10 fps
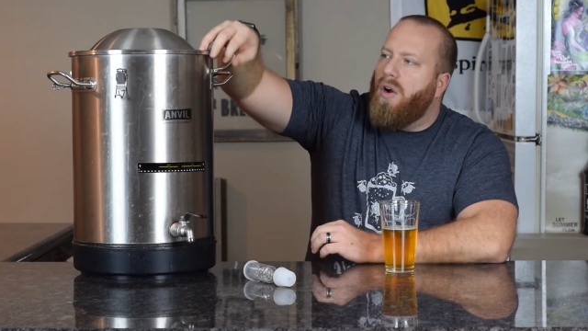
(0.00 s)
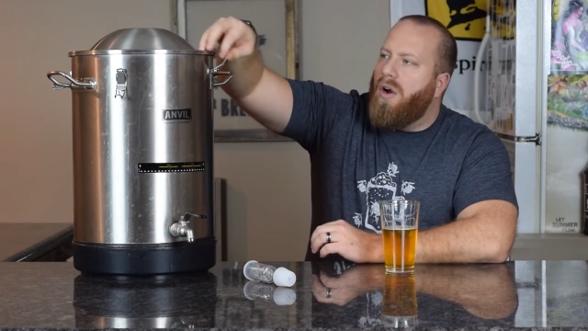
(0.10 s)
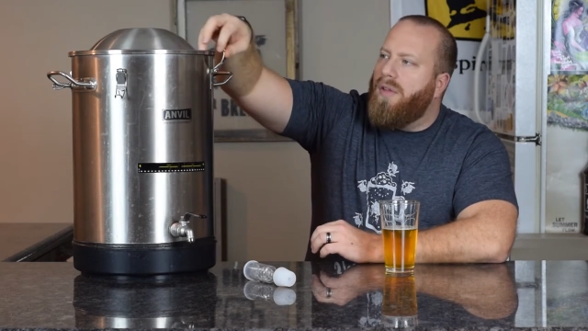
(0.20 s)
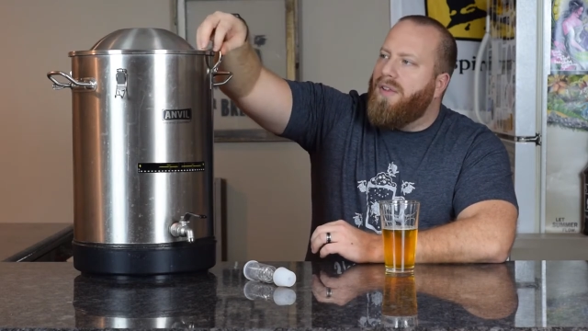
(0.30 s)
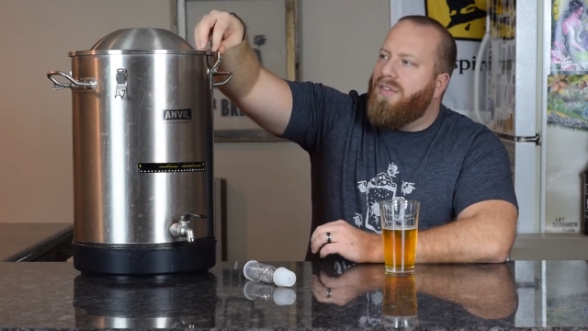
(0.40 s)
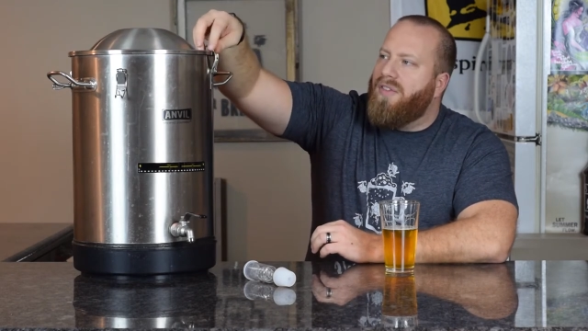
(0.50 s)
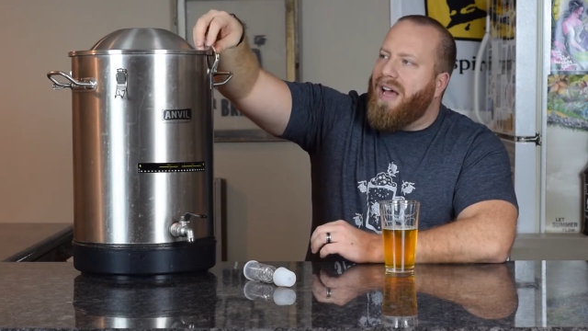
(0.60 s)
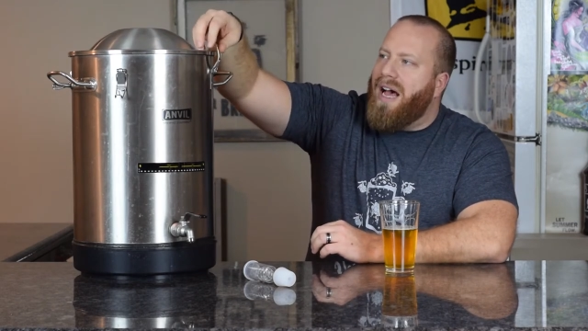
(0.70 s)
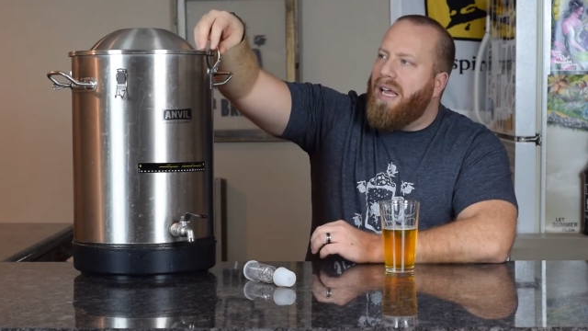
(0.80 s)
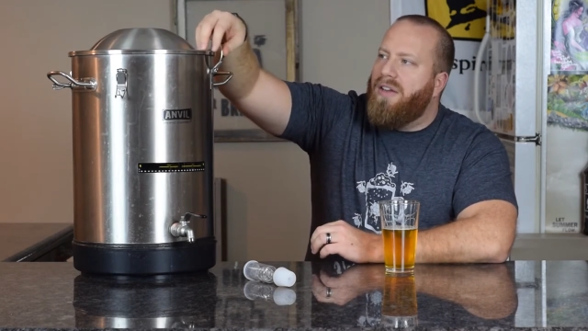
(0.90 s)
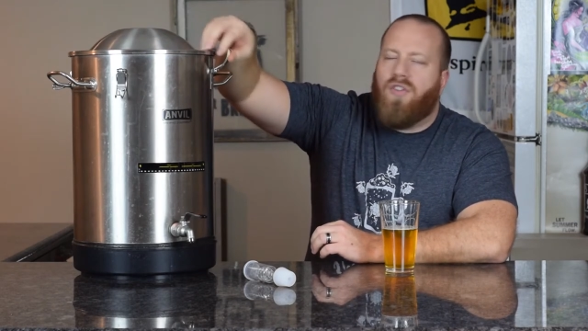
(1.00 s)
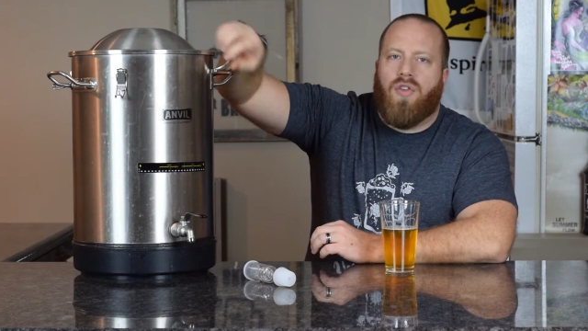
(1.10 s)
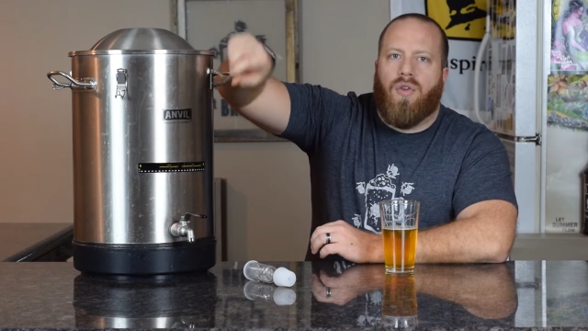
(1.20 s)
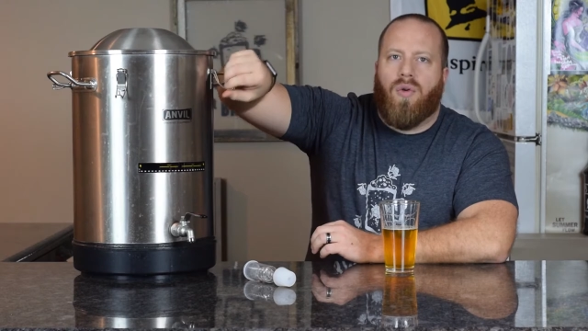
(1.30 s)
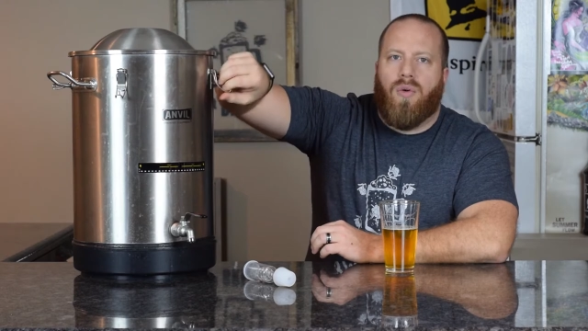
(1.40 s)
on the side
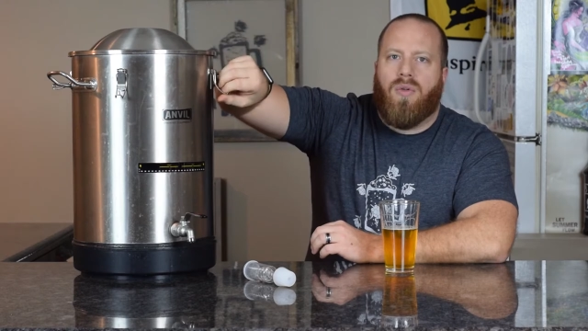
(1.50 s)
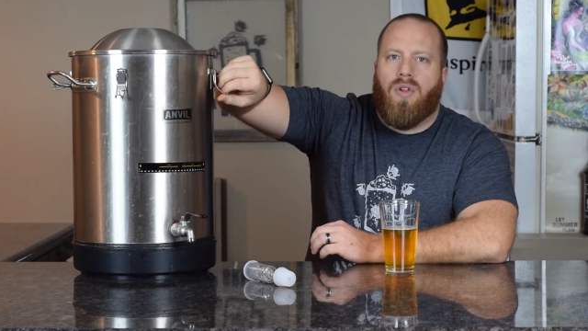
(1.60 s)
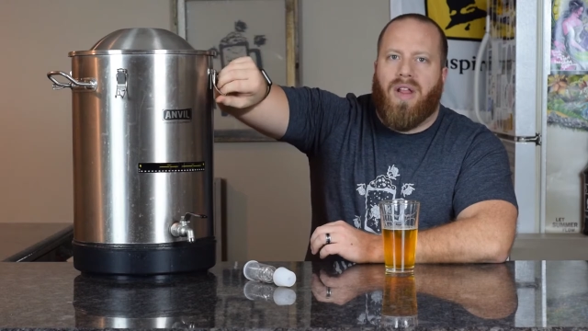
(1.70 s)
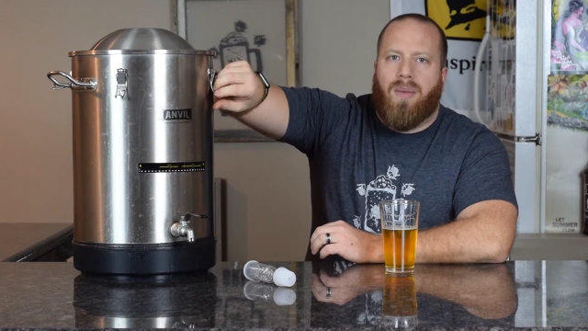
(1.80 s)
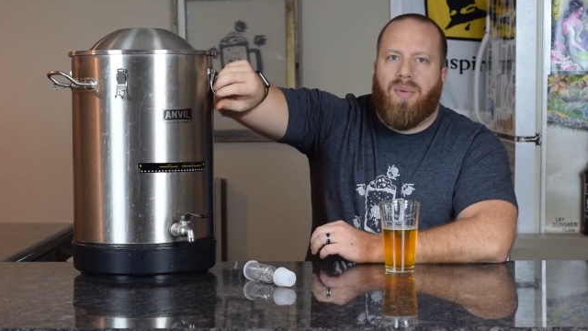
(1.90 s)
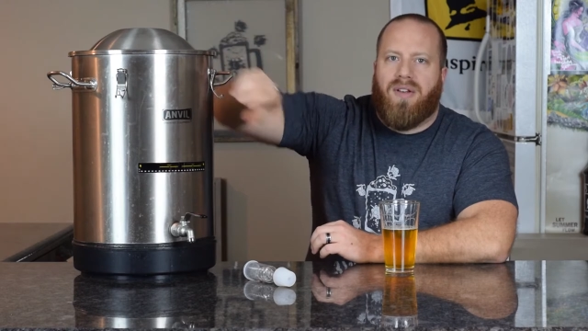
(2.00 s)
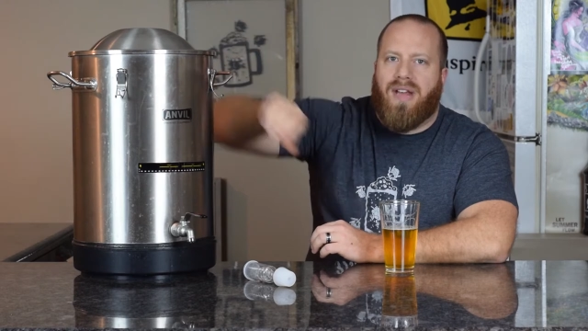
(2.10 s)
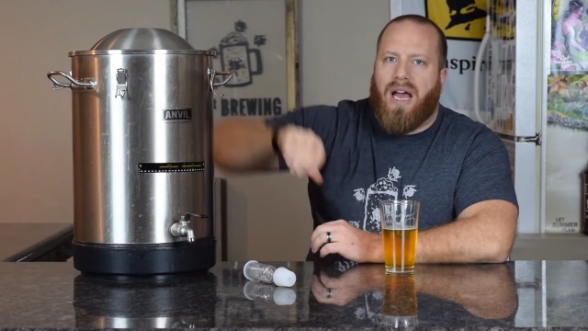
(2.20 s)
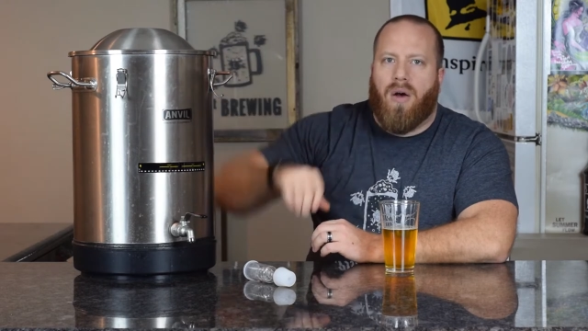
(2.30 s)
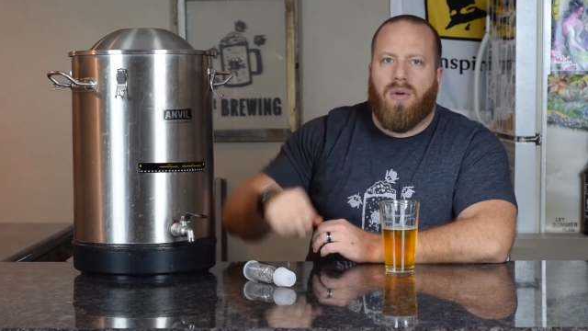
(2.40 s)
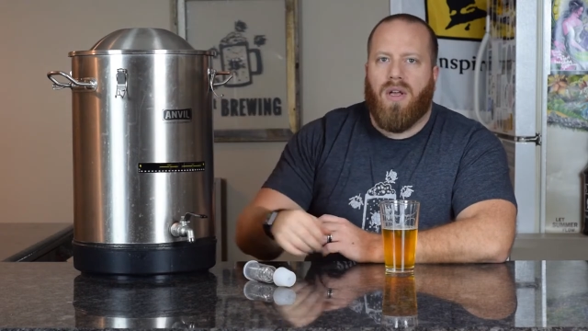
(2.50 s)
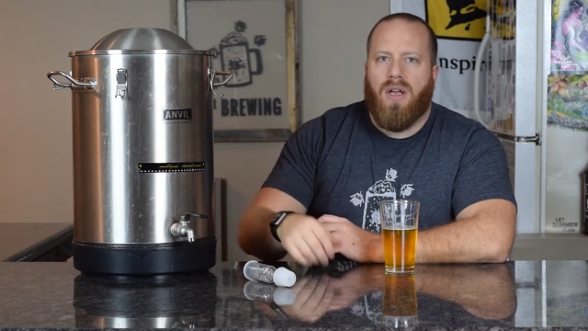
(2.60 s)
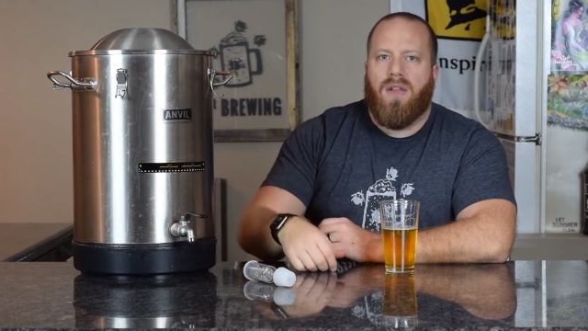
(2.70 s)
to clamp it down.